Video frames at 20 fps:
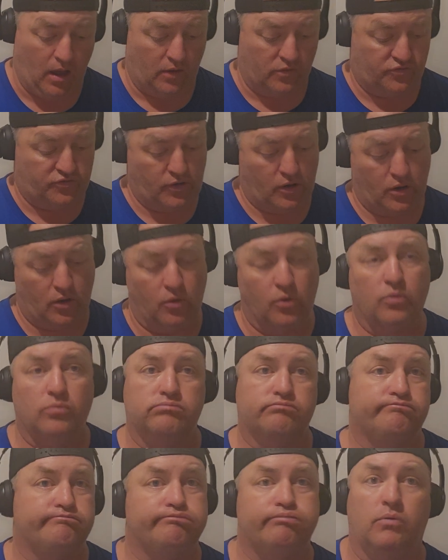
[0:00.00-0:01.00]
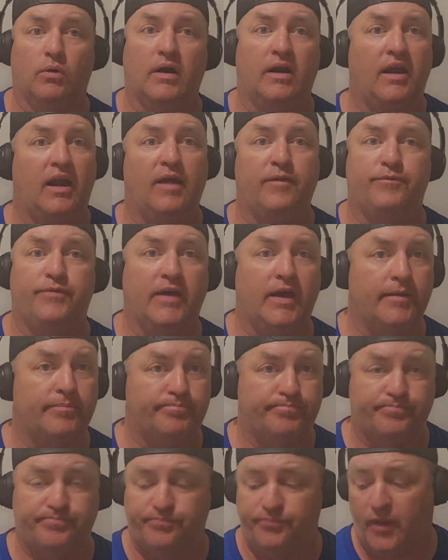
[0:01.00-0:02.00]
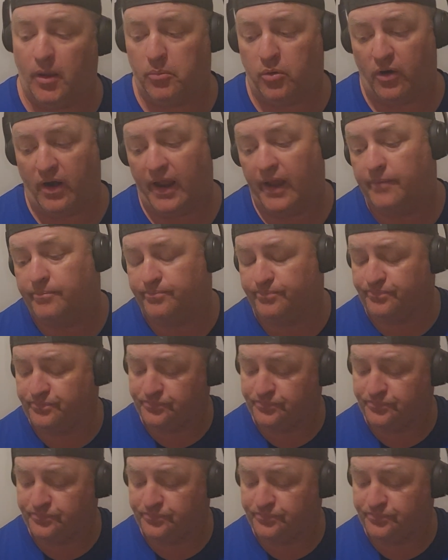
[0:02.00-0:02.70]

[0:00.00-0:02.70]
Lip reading: So where do they fit? Number 8.